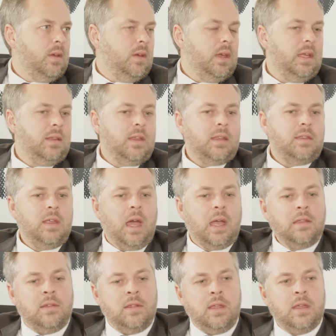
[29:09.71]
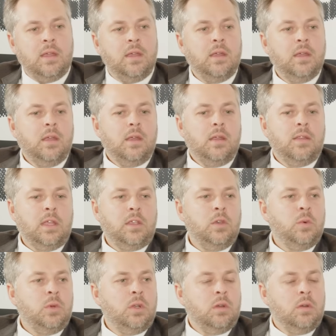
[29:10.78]
and that the idea that you
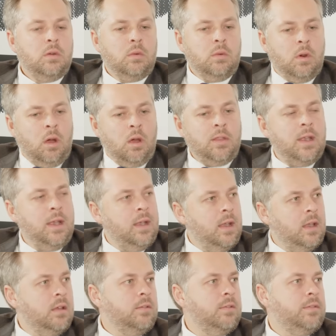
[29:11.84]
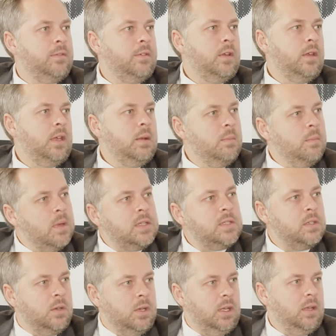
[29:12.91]
would rather live in
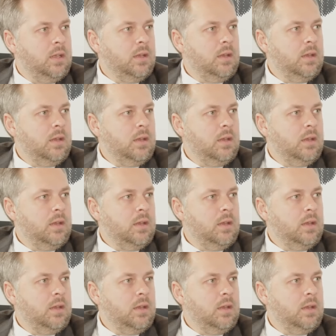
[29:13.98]
misery